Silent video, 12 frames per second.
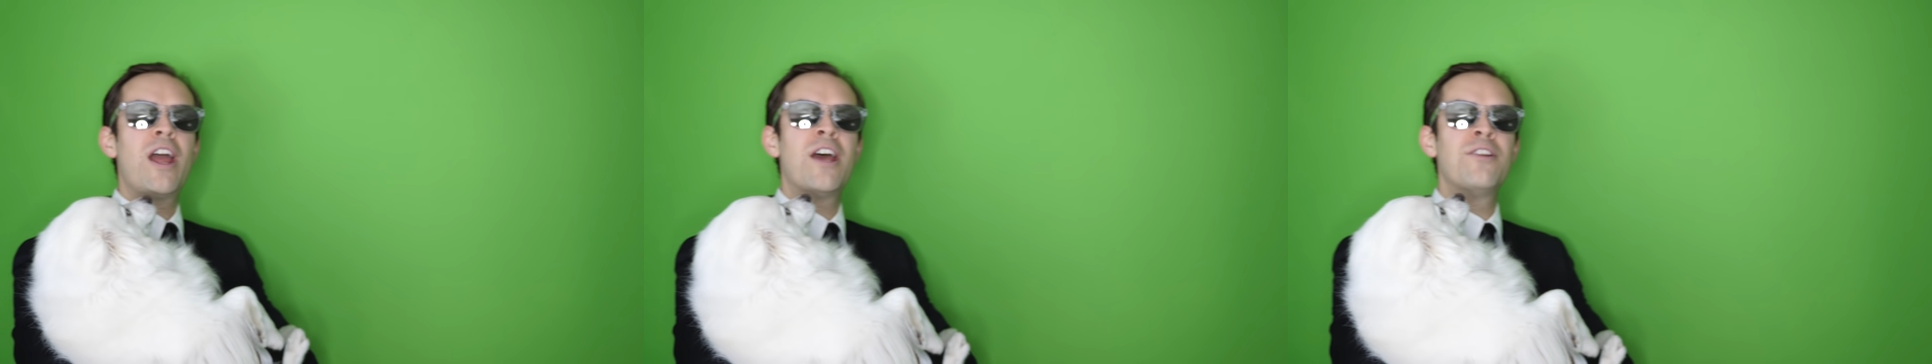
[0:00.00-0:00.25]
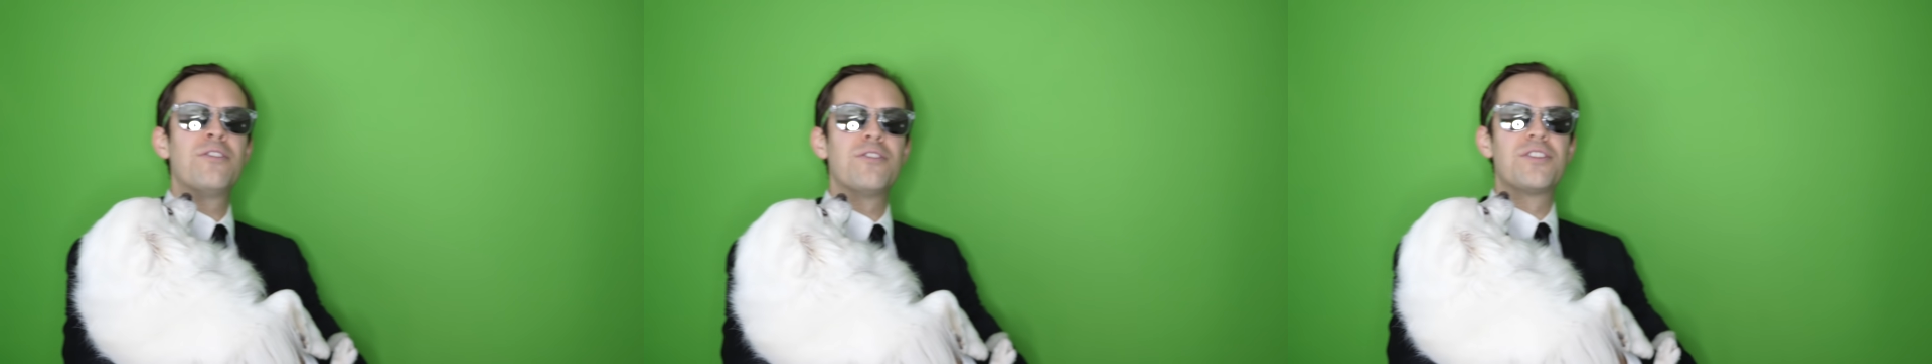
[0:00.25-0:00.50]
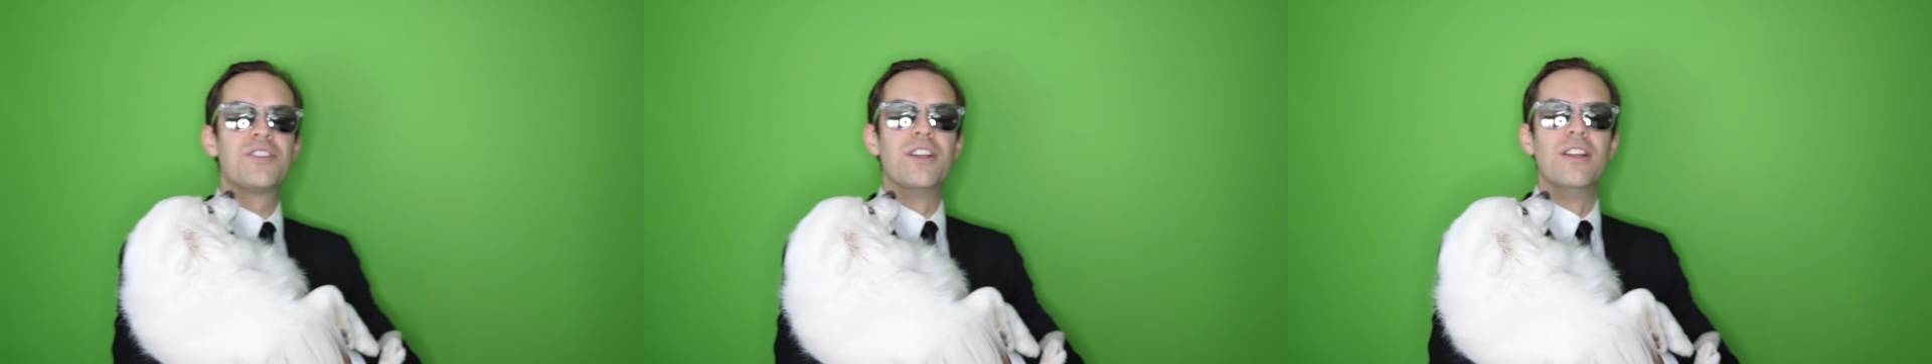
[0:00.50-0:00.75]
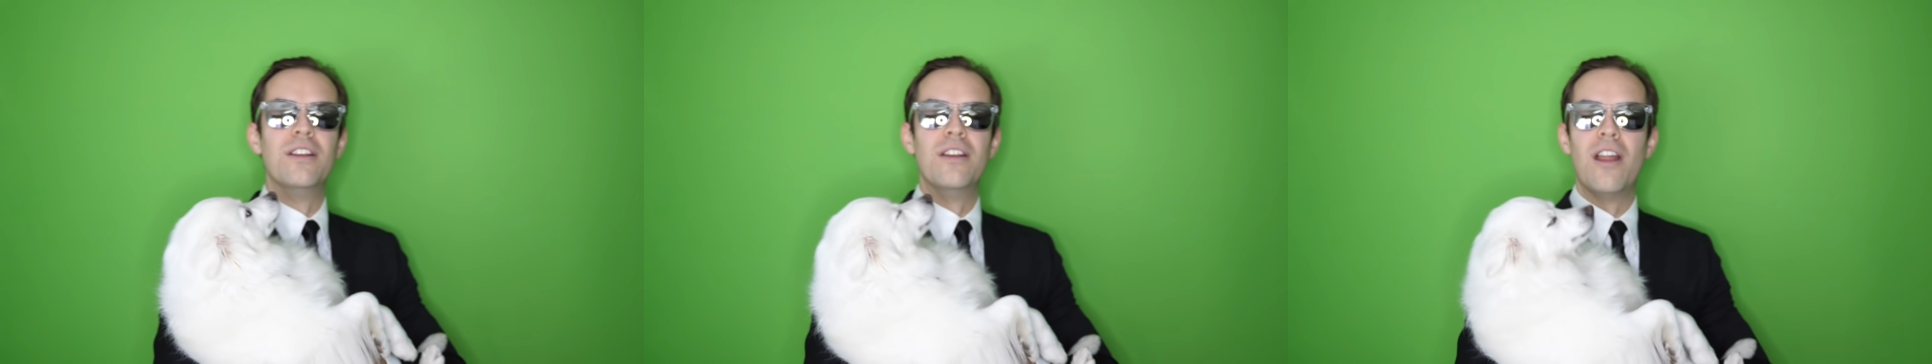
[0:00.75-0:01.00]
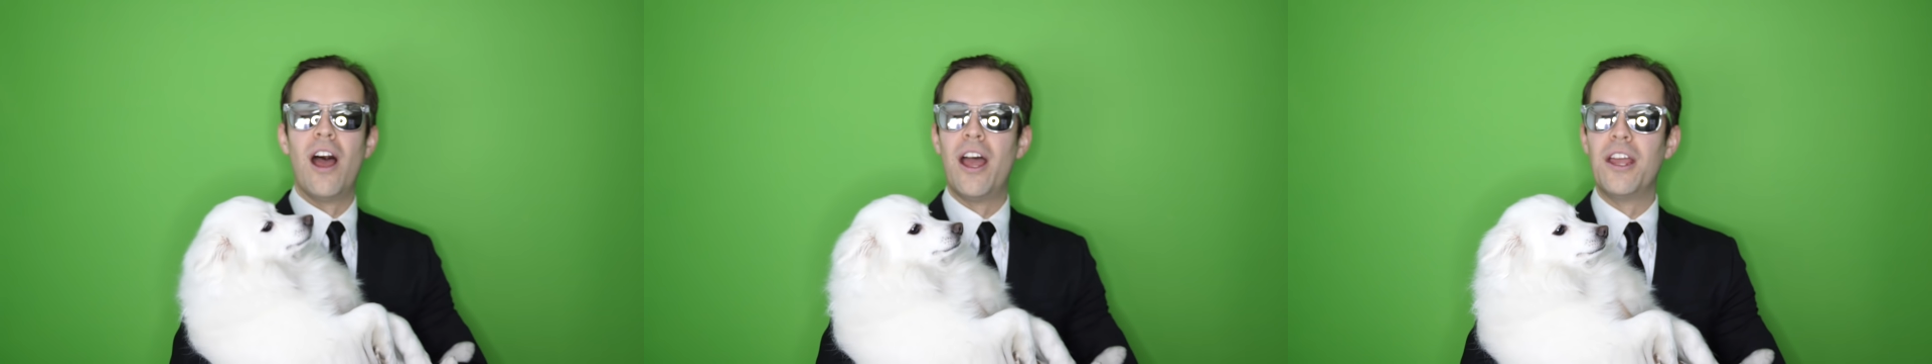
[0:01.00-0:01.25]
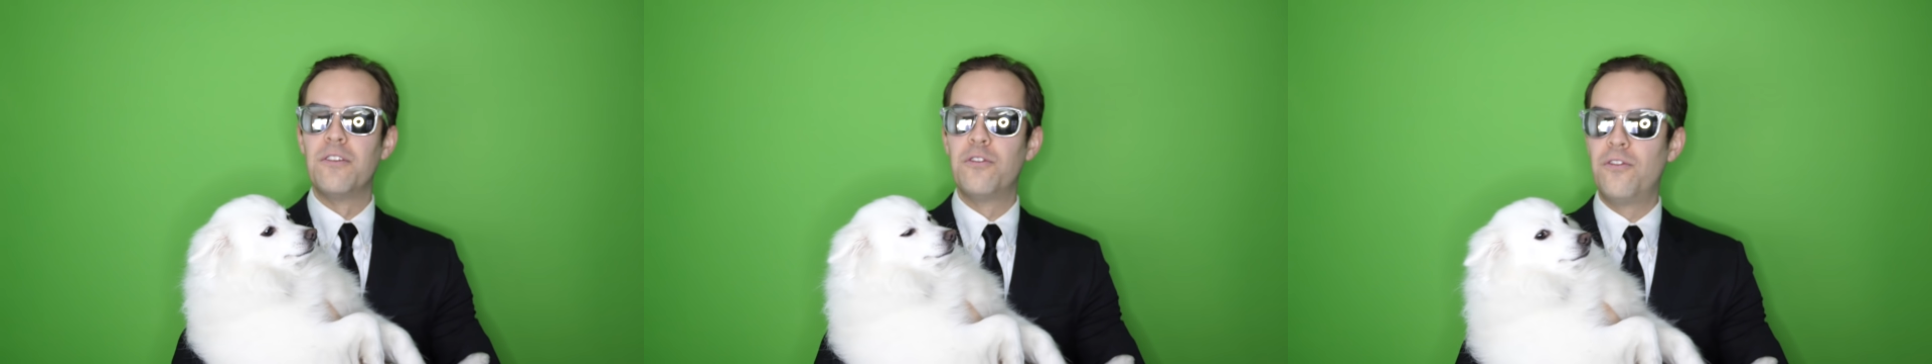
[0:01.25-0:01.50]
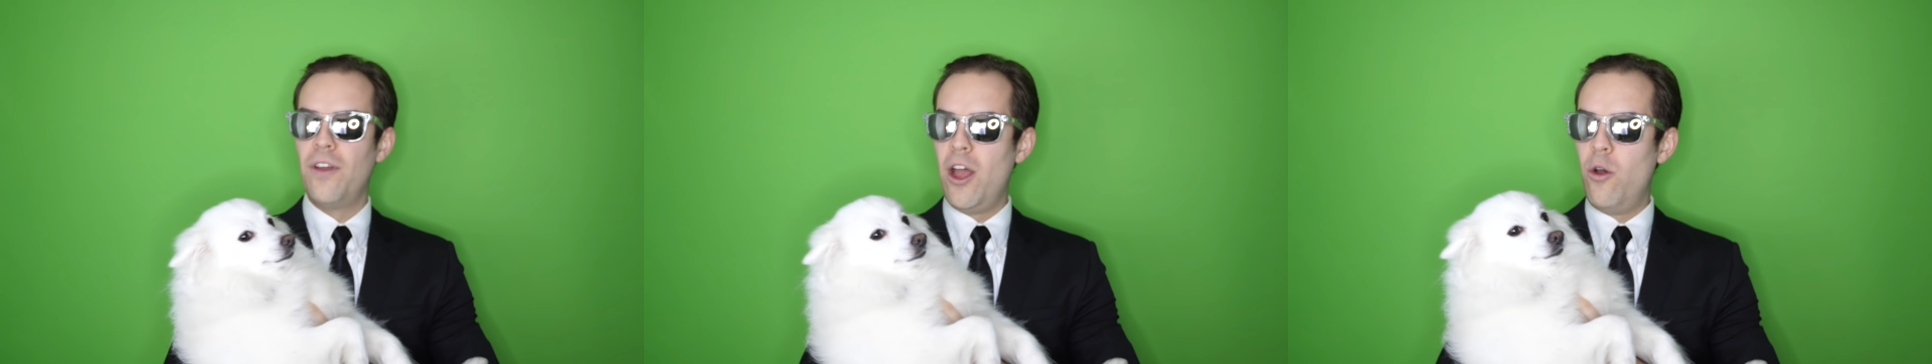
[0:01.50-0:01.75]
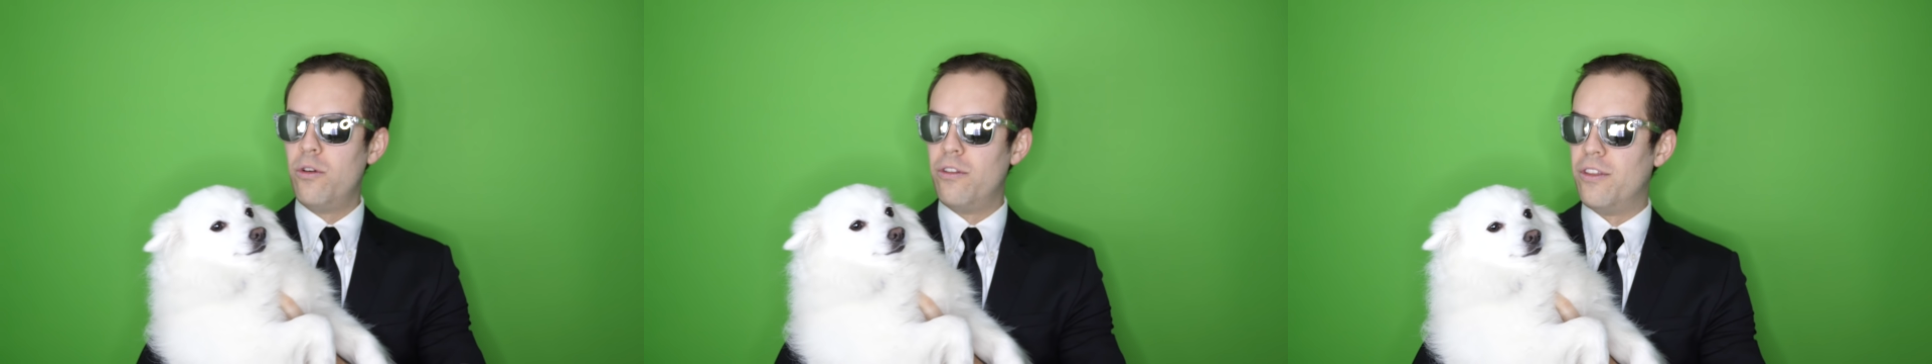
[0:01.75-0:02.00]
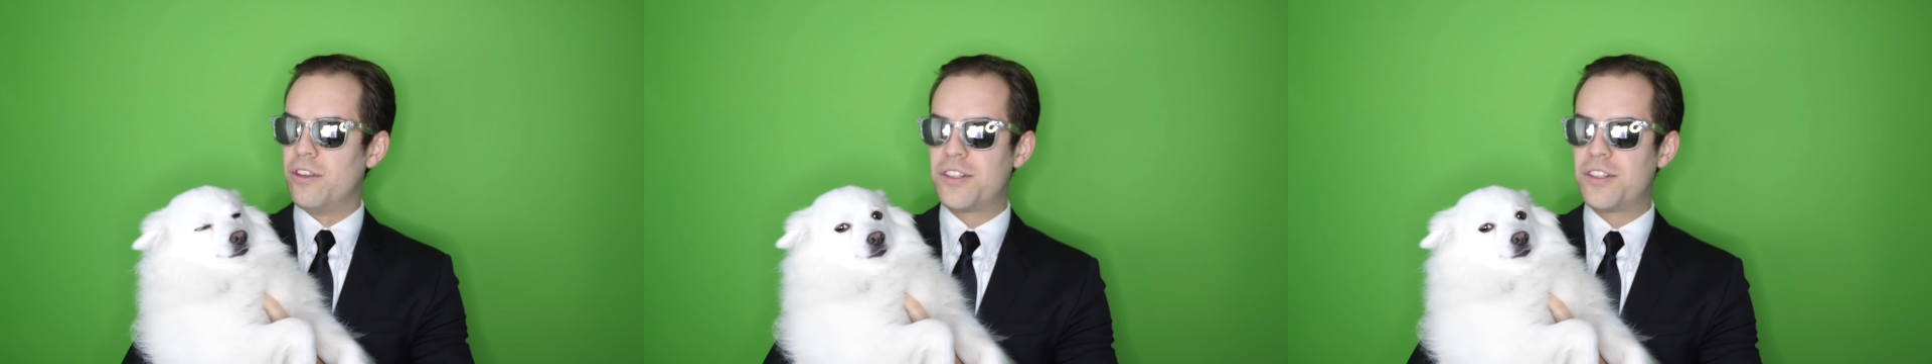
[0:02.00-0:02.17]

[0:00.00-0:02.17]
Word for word: Anderson, I found